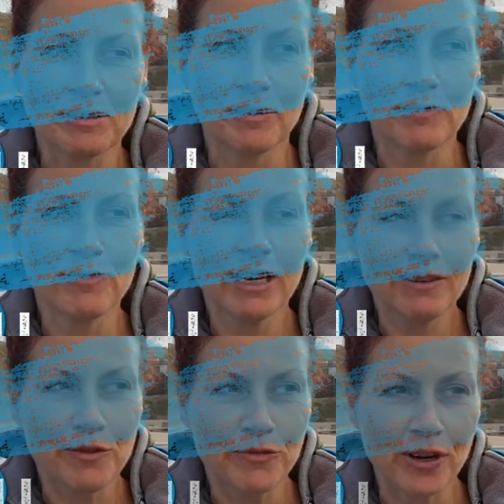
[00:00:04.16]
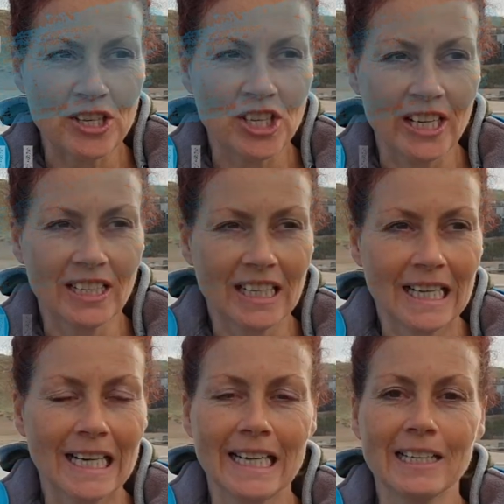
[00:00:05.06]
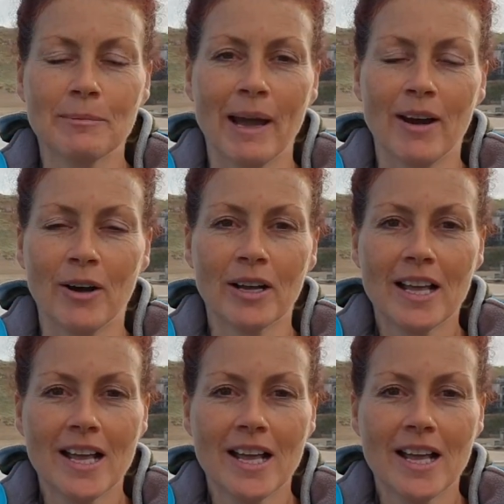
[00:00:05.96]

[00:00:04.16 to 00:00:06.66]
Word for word: was something really refreshing and clean about